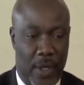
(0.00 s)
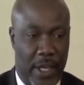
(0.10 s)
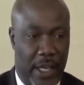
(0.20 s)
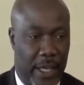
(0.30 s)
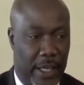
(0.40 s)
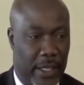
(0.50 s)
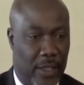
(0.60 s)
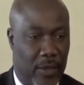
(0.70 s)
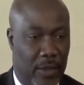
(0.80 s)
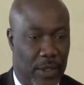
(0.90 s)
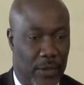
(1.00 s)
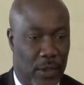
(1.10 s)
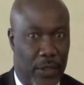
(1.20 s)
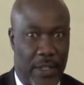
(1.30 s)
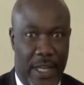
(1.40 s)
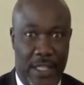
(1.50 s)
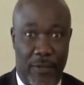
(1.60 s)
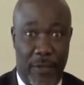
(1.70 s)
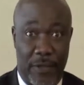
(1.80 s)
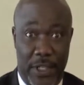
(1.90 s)
And so in the last
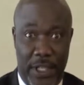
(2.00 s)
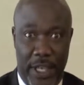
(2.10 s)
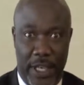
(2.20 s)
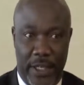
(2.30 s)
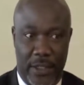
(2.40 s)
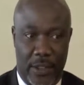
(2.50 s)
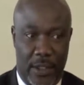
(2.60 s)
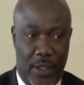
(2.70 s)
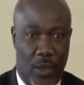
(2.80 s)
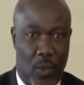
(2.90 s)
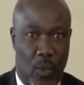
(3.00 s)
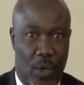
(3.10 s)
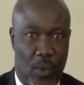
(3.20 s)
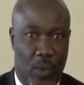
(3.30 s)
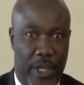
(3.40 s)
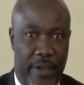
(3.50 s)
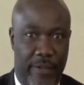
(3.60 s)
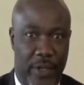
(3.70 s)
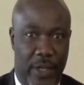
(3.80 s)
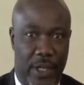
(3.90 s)
15 years, what we
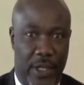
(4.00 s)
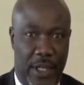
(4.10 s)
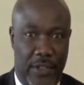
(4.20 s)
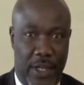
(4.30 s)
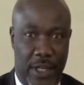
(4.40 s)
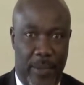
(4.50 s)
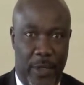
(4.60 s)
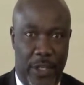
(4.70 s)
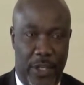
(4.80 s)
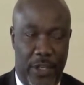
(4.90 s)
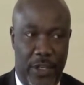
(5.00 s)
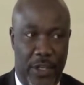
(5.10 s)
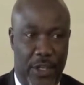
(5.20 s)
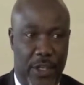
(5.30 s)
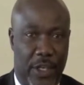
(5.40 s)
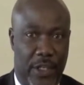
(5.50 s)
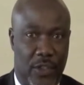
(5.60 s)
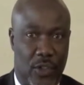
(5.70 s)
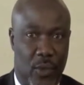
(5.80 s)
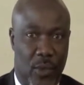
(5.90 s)
have done as a company
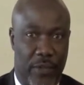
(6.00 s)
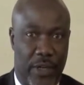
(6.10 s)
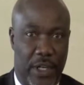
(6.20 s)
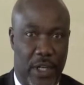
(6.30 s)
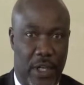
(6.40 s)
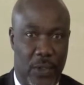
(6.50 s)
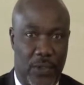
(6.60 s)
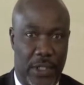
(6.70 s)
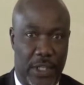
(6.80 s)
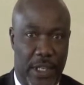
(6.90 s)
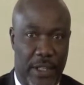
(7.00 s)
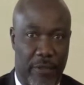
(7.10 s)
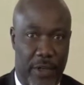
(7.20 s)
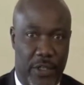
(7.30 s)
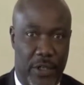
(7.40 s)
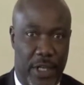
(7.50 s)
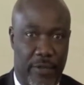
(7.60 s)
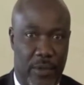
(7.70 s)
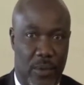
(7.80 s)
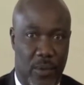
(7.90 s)
is to work very closely at the federal
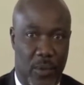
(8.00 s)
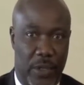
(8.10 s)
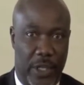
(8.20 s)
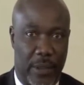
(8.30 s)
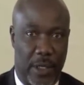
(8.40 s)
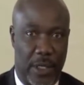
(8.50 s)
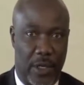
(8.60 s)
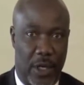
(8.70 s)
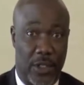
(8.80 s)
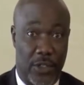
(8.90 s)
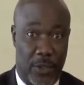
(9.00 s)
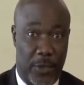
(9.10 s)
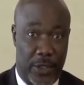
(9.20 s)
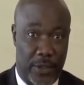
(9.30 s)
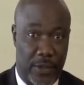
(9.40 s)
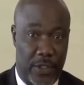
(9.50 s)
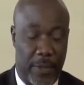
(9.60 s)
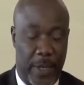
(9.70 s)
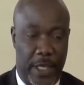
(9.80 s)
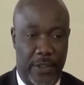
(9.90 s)
level with our customer,
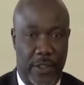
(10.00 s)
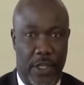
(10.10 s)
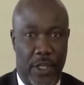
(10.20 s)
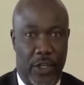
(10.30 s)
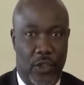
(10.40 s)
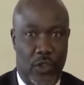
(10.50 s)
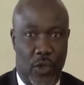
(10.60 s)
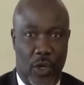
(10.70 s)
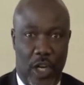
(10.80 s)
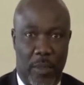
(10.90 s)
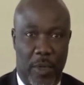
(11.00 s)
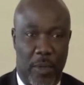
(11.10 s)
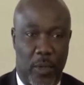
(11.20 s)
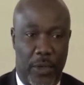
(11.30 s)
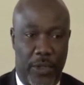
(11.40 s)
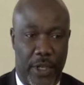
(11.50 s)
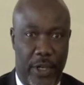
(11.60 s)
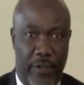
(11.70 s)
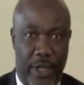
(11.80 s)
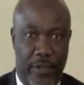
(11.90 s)
CMS, to come up with
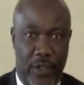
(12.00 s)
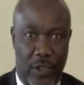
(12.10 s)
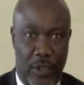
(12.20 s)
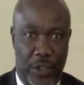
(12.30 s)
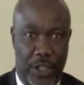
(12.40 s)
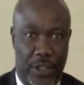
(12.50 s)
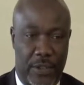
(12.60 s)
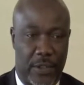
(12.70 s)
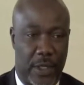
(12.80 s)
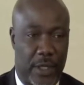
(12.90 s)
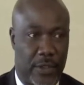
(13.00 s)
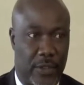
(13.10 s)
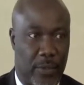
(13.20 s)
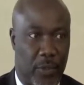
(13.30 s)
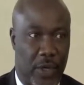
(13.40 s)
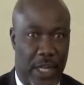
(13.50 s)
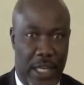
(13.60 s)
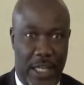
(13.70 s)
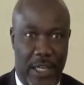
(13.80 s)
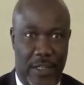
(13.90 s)
innovative solutions, some great
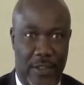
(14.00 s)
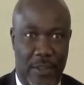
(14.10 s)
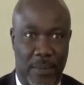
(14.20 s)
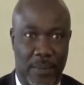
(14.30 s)
ideas